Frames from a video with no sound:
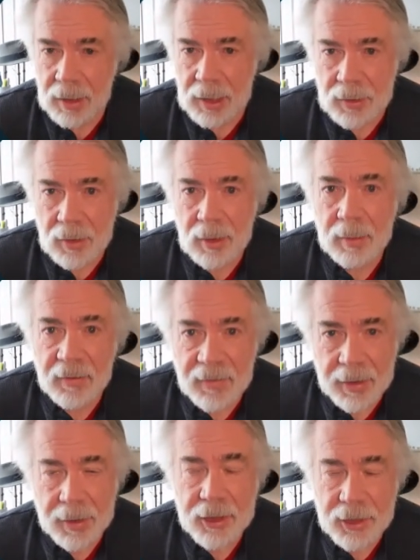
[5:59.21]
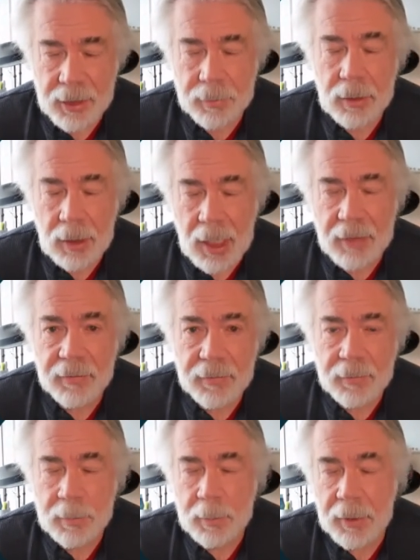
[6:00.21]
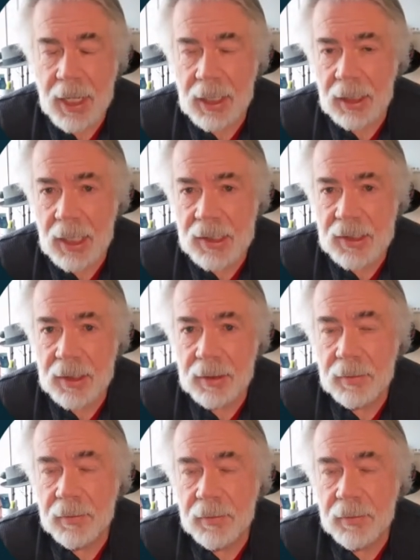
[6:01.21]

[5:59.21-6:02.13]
it's going to be very general. I've got a lesson